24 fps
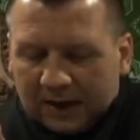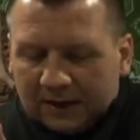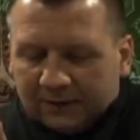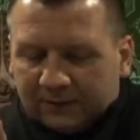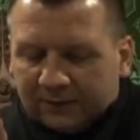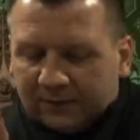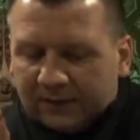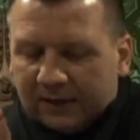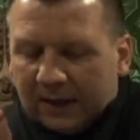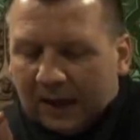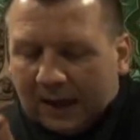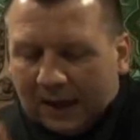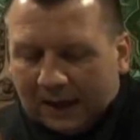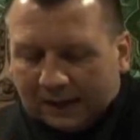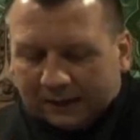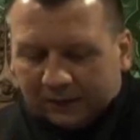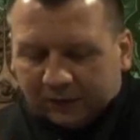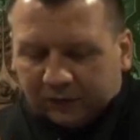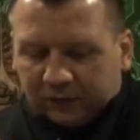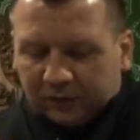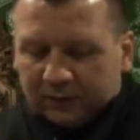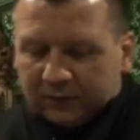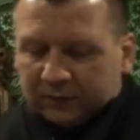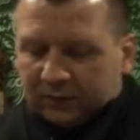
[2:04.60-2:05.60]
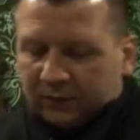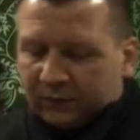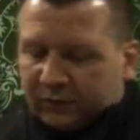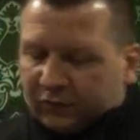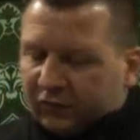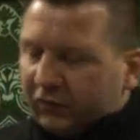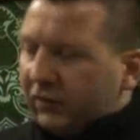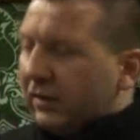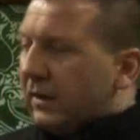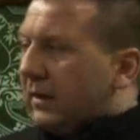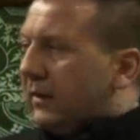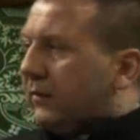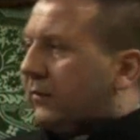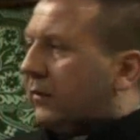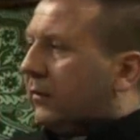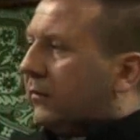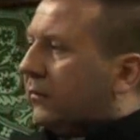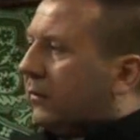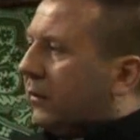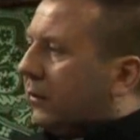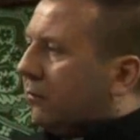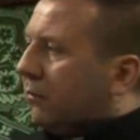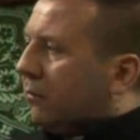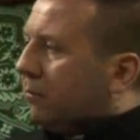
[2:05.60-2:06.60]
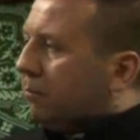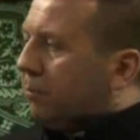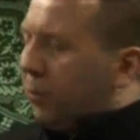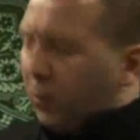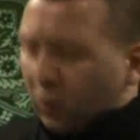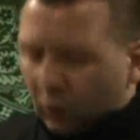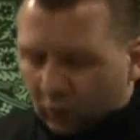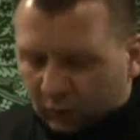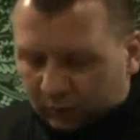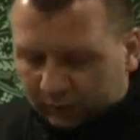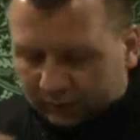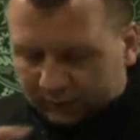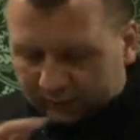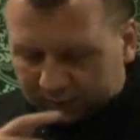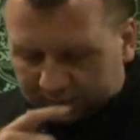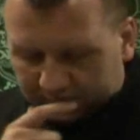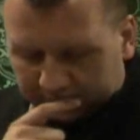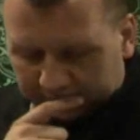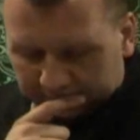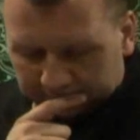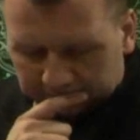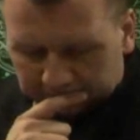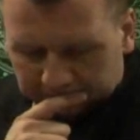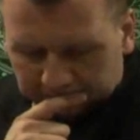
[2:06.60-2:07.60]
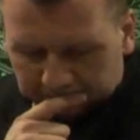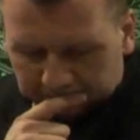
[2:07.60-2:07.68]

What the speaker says: it's the actions of Jesus that are important.